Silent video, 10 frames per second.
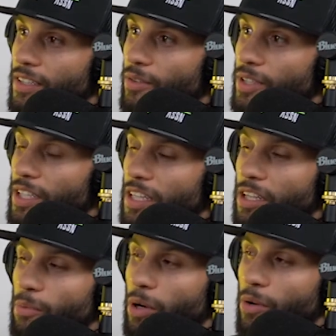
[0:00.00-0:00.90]
Was it an
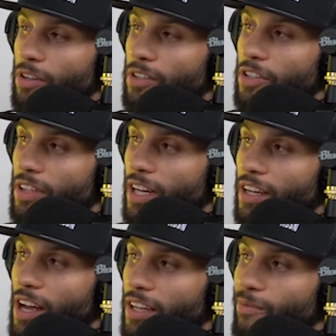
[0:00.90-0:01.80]
elbow or a hook that he
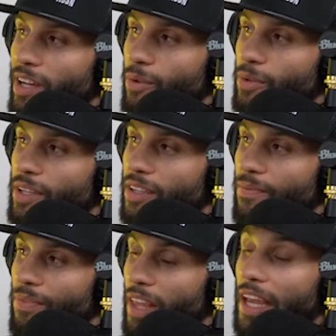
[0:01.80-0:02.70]
knocked him down with?
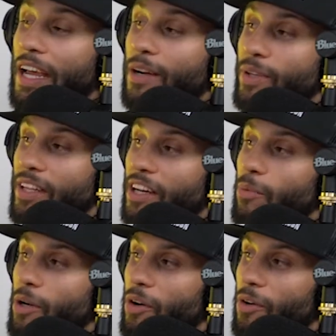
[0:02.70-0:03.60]
He hit him with the
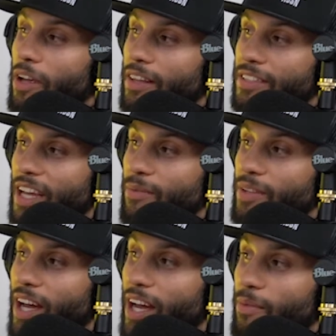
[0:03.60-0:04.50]
elbow. At the same
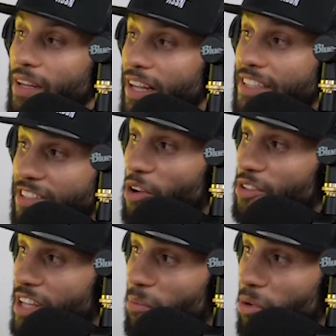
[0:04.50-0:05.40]
time, his nose
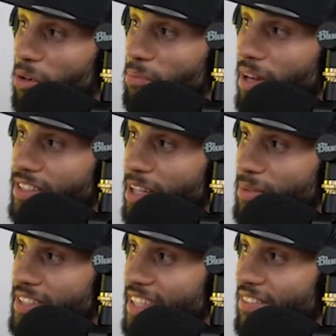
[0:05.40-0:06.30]
got broke by Jeremy
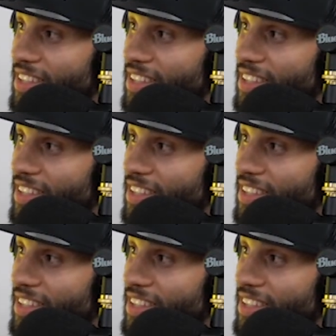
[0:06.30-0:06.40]
Stevens.